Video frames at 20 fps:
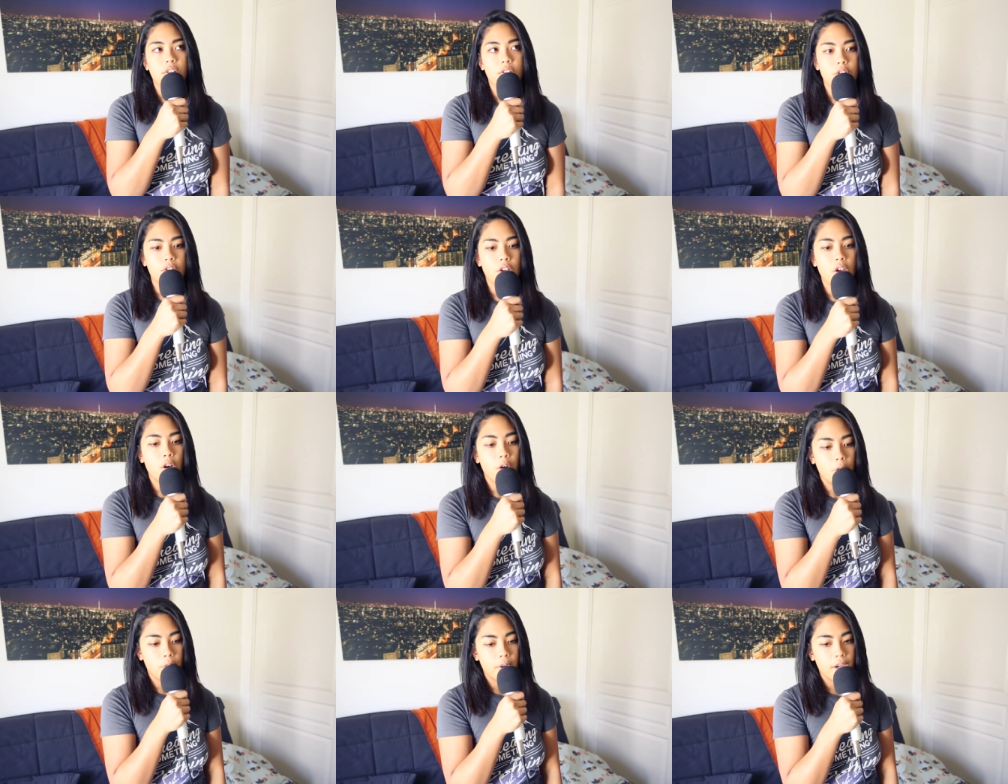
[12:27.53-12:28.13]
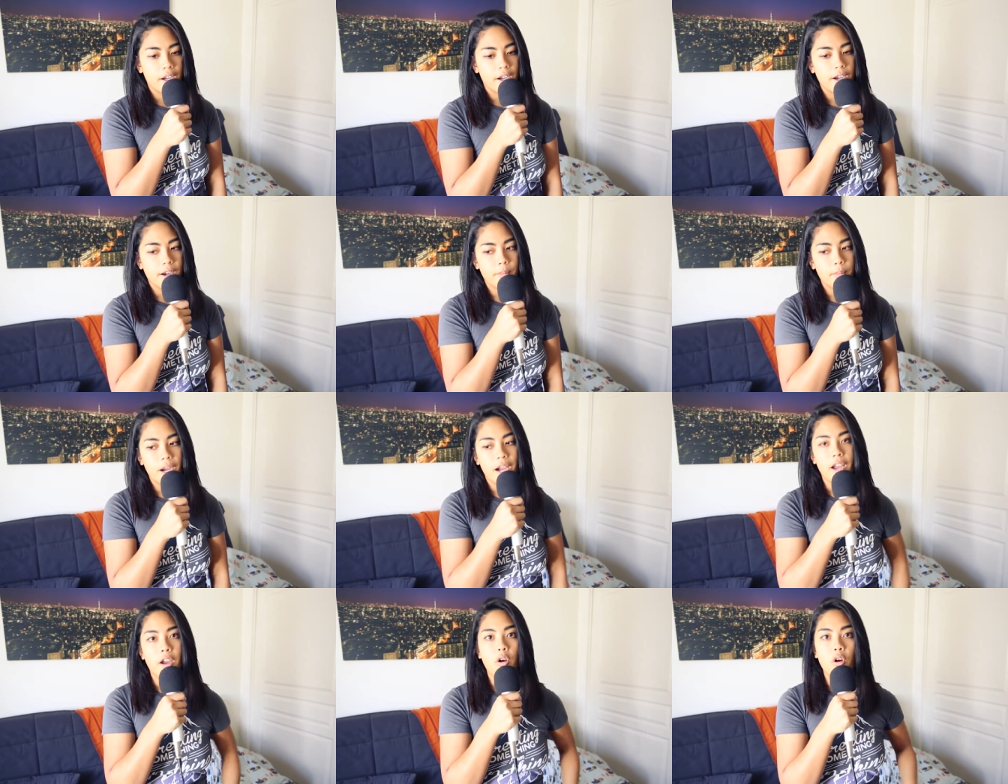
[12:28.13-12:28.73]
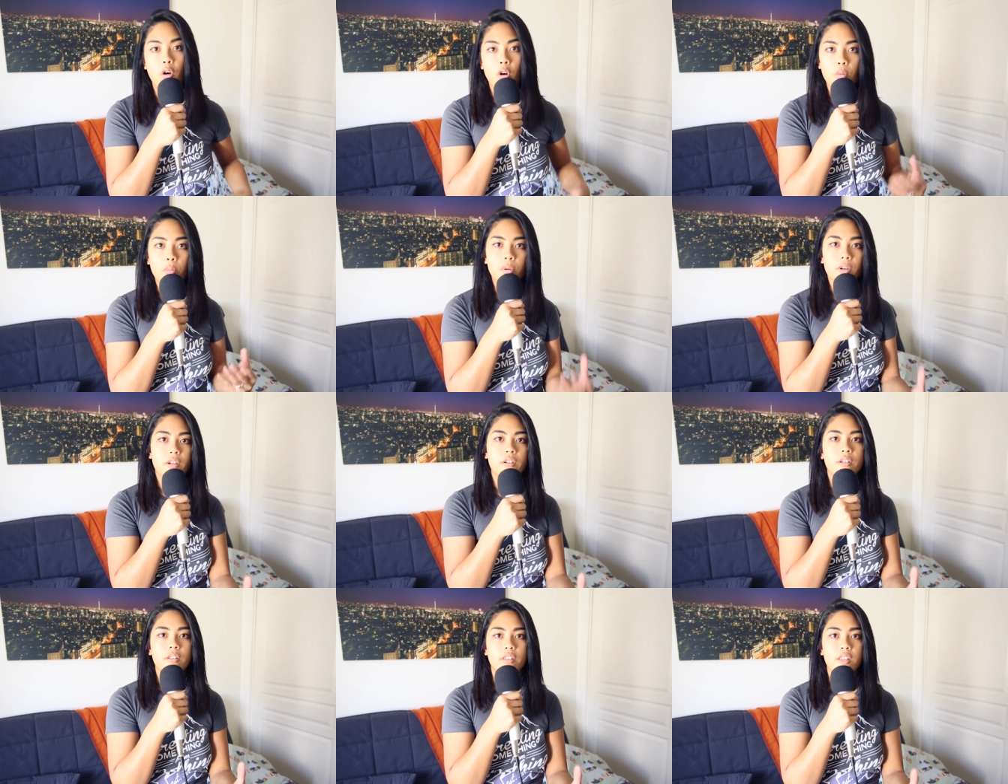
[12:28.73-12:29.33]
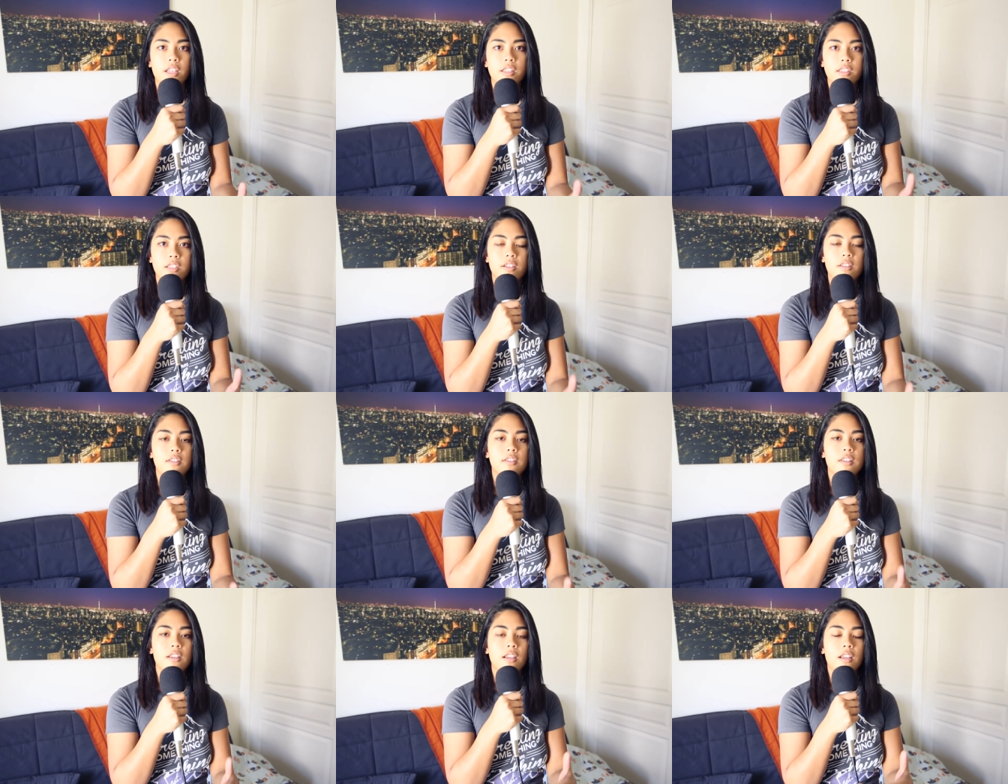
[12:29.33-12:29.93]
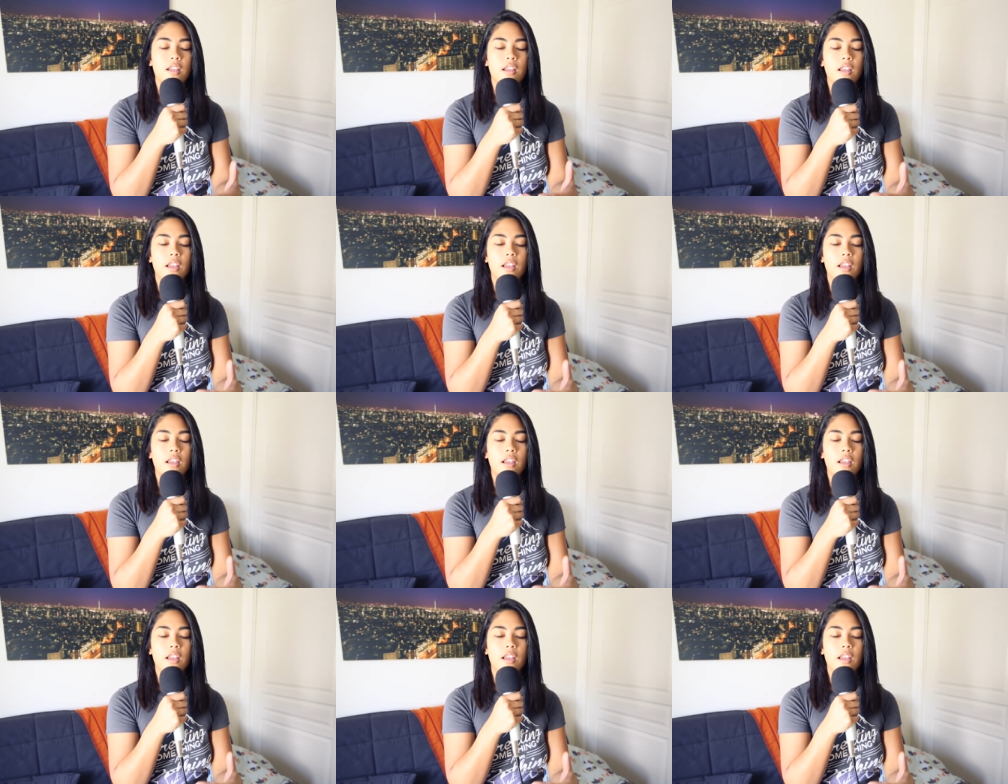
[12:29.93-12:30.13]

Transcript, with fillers: So I hope that this